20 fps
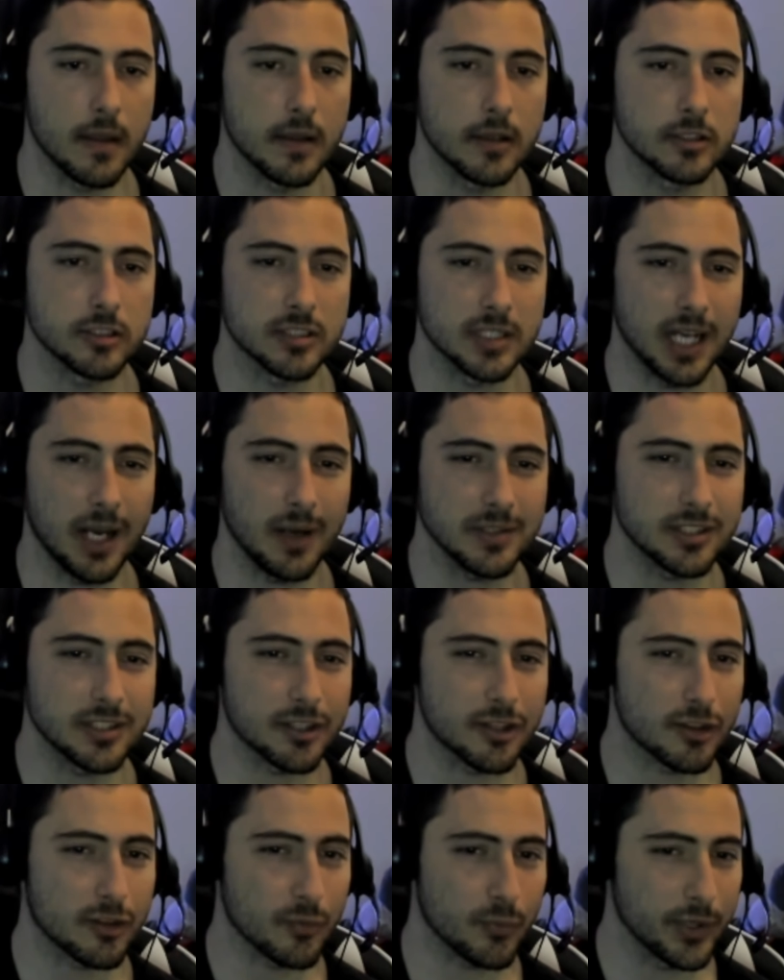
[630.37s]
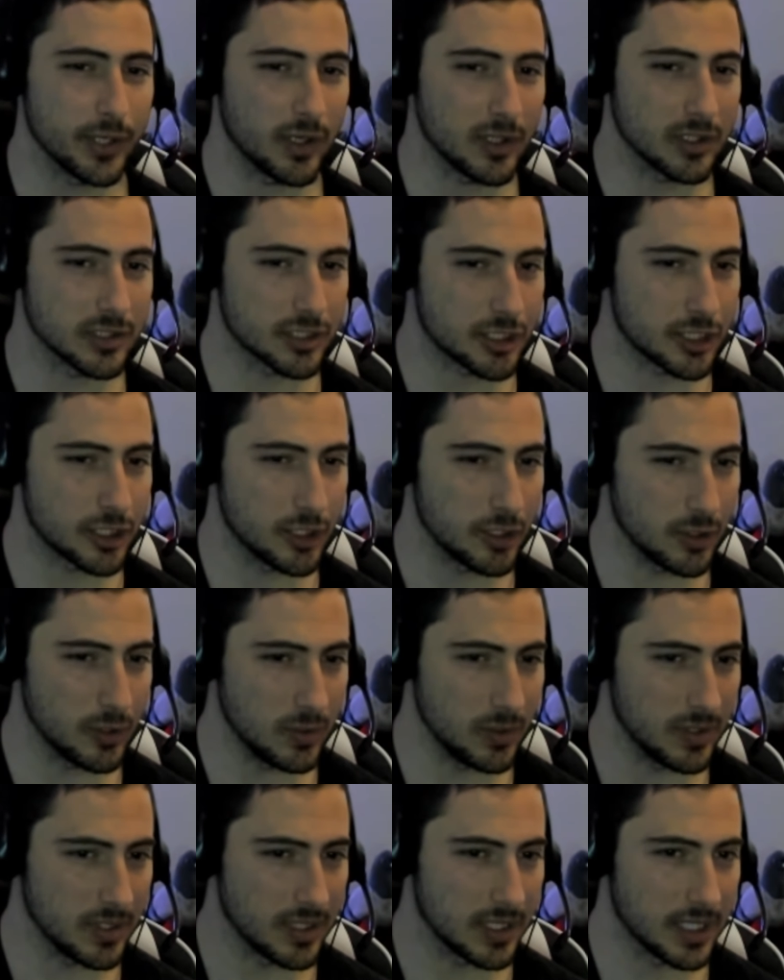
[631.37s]
So now it's a 3-on-2
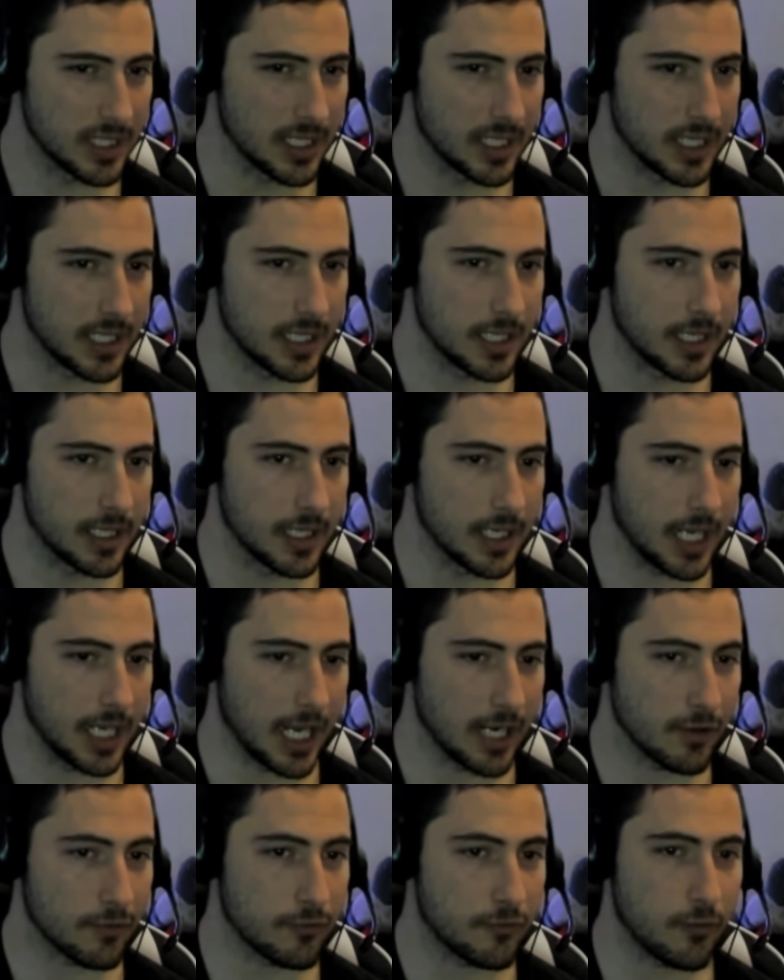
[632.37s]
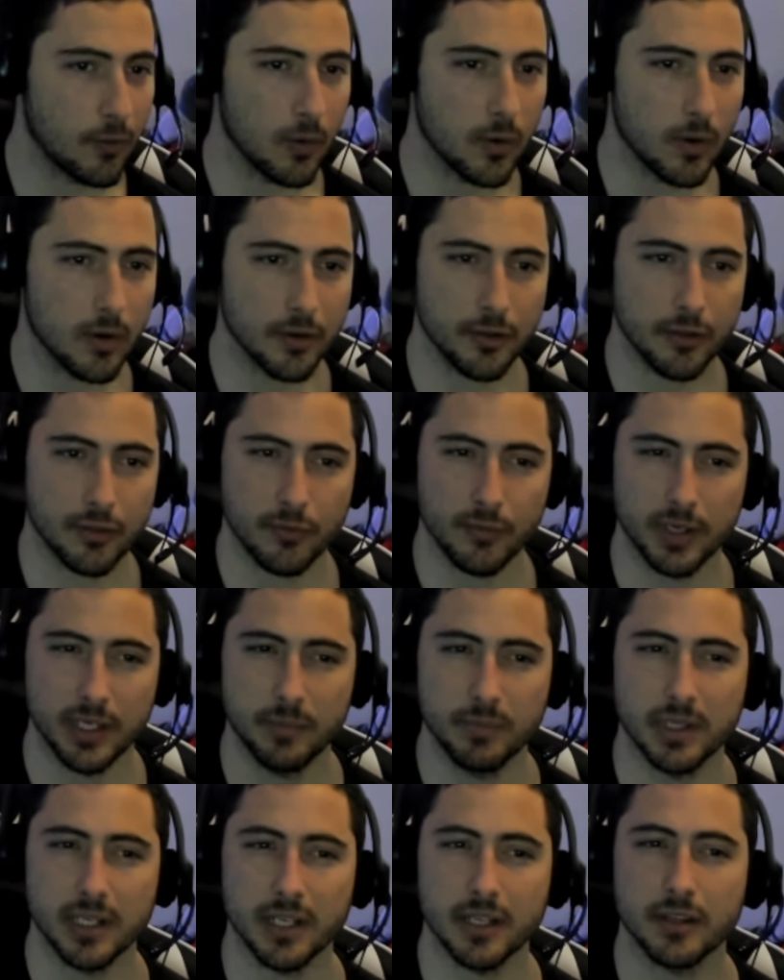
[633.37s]
and a 4-on-3,
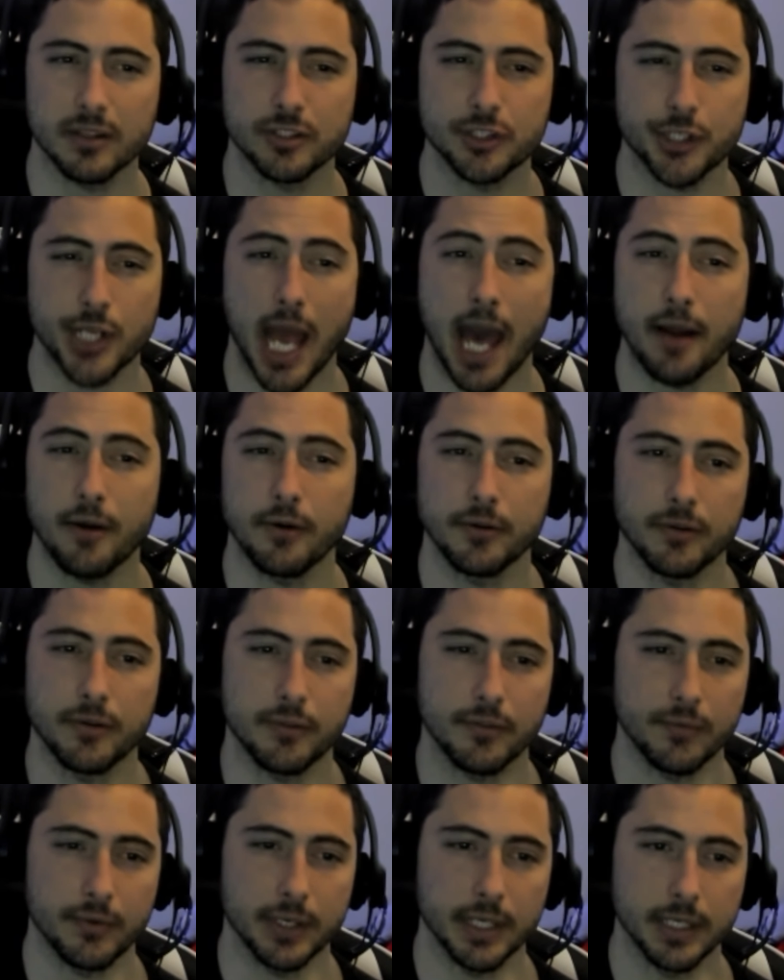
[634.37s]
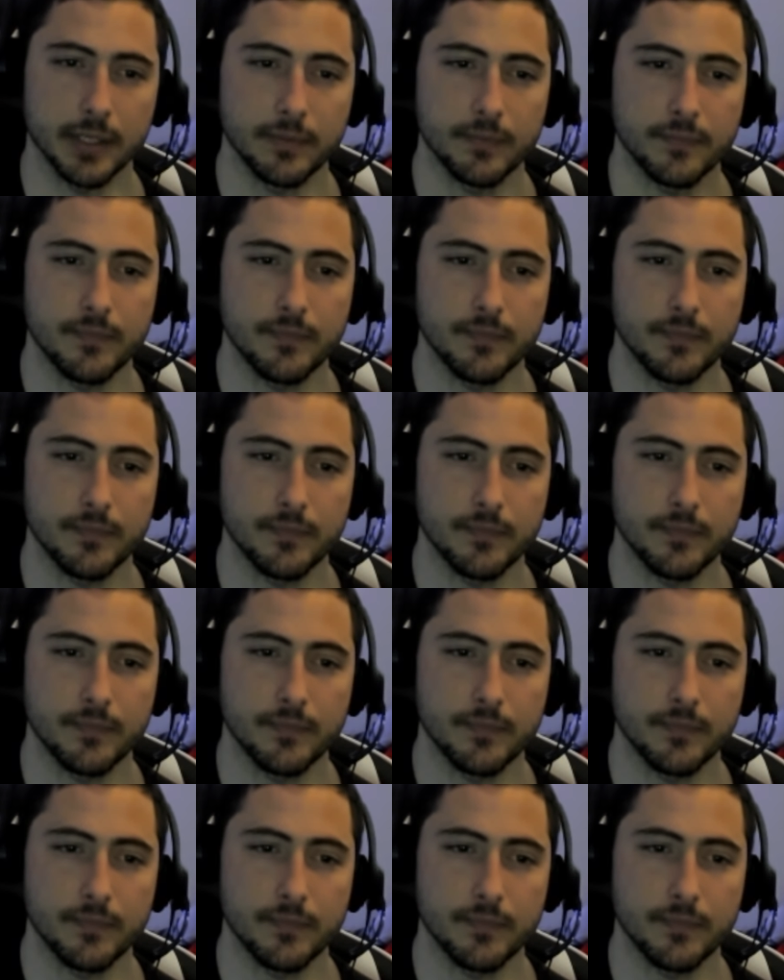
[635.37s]
but a shattered 3.